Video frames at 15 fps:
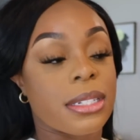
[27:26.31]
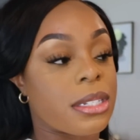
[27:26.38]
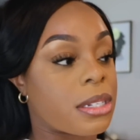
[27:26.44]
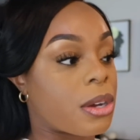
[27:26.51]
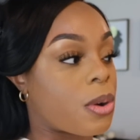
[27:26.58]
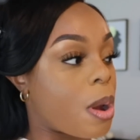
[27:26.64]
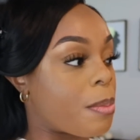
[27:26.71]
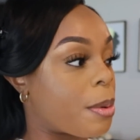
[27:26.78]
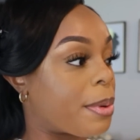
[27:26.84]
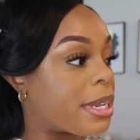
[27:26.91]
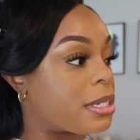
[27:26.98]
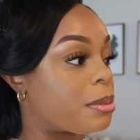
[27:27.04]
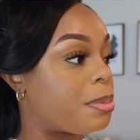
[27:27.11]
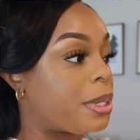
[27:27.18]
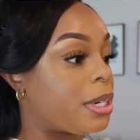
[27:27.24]
so I'm
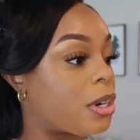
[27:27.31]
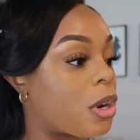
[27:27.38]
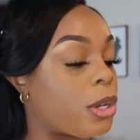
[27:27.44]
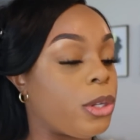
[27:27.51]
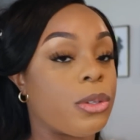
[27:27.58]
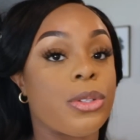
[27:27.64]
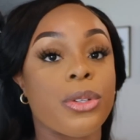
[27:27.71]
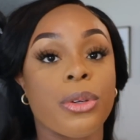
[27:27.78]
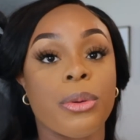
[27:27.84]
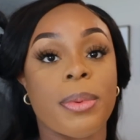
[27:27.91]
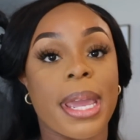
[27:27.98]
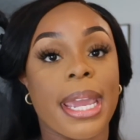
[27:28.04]
about to put it on YouTube